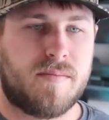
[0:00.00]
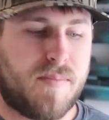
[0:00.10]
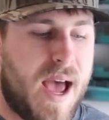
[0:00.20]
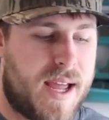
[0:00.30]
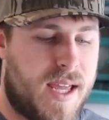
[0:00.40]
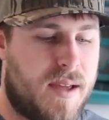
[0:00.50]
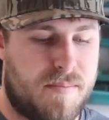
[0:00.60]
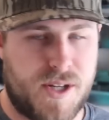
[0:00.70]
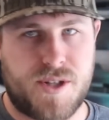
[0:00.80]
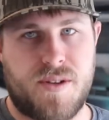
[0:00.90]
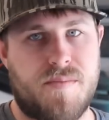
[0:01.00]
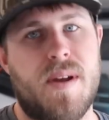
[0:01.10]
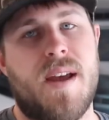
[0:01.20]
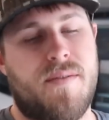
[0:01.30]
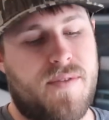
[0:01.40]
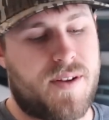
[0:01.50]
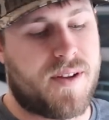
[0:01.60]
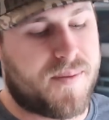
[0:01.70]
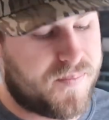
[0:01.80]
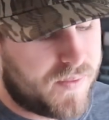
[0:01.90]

baggy Michelin man feeling.